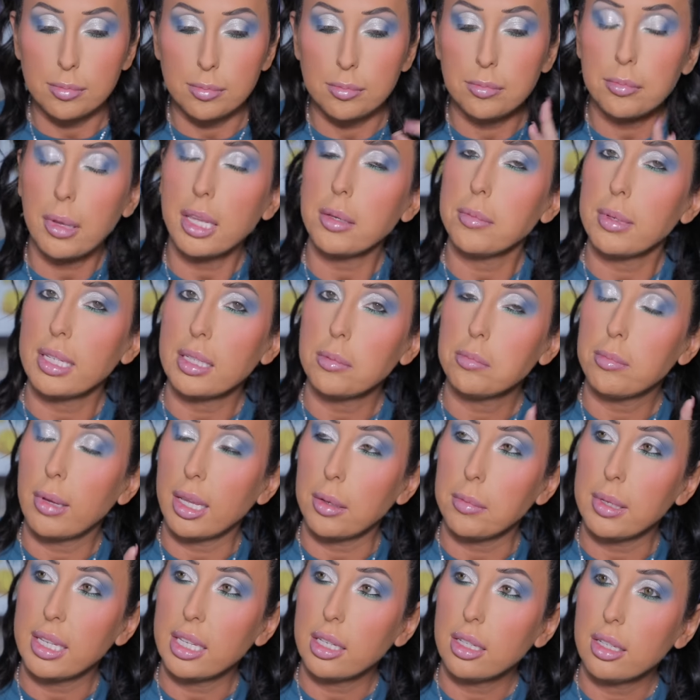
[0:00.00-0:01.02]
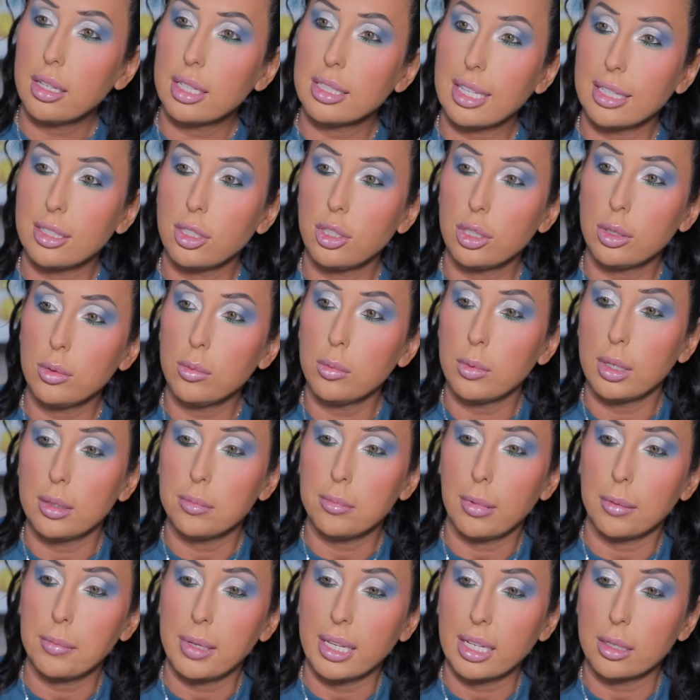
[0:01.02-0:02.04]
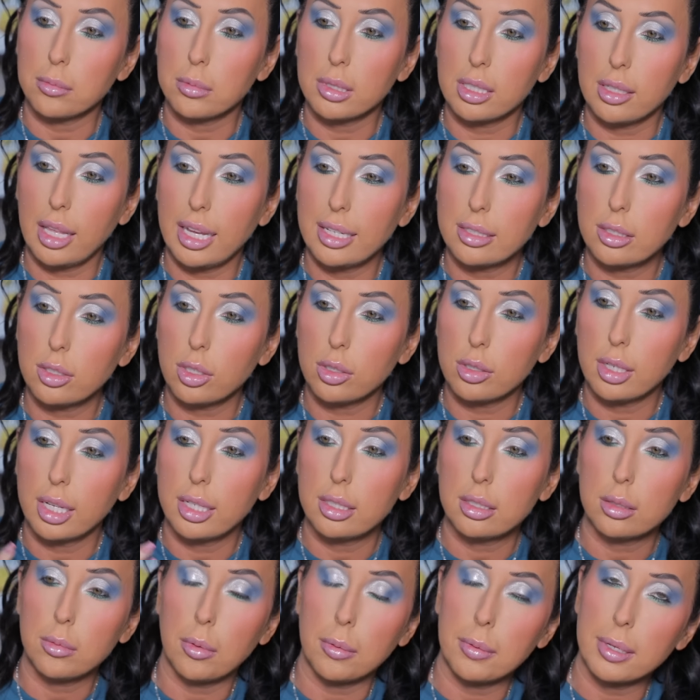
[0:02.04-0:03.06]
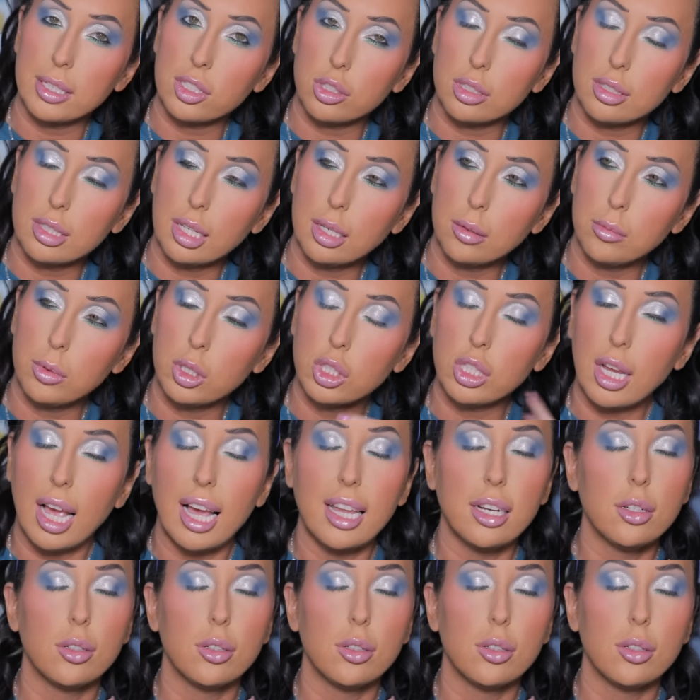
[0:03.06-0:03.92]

Maybe, because I do want my makeup to last all day, so maybe I should sandwich.